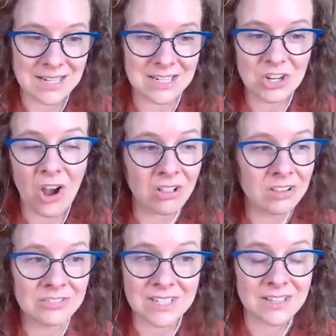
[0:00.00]
into all
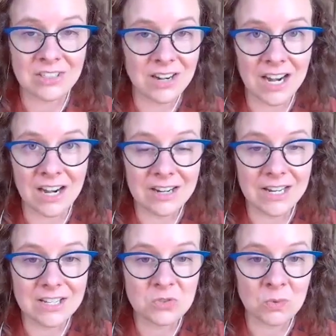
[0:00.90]
of these other
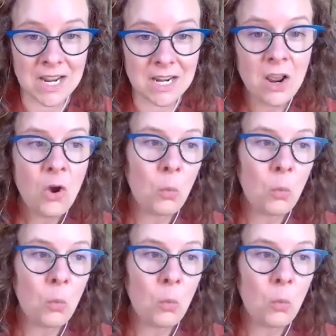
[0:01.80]
areas, right?